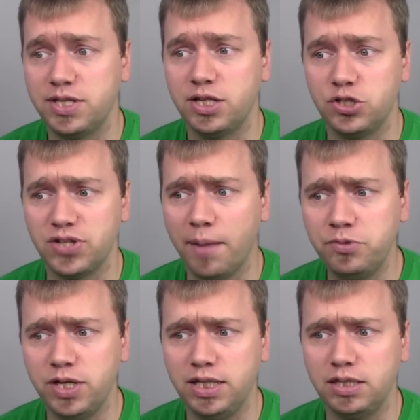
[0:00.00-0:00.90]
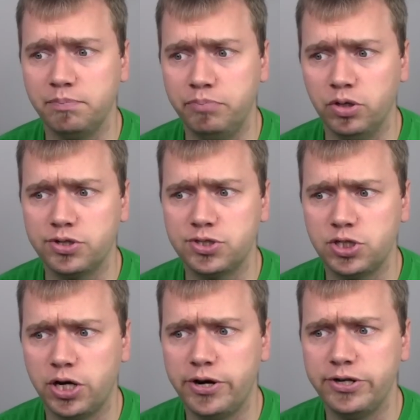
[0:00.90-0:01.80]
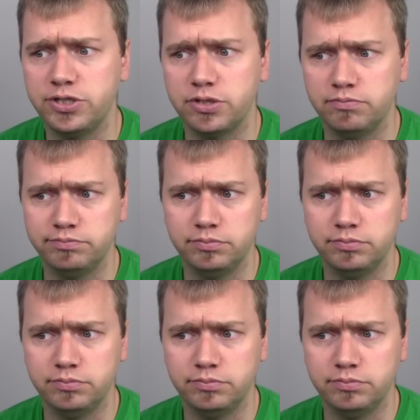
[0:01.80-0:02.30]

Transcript: They can just update the books, charge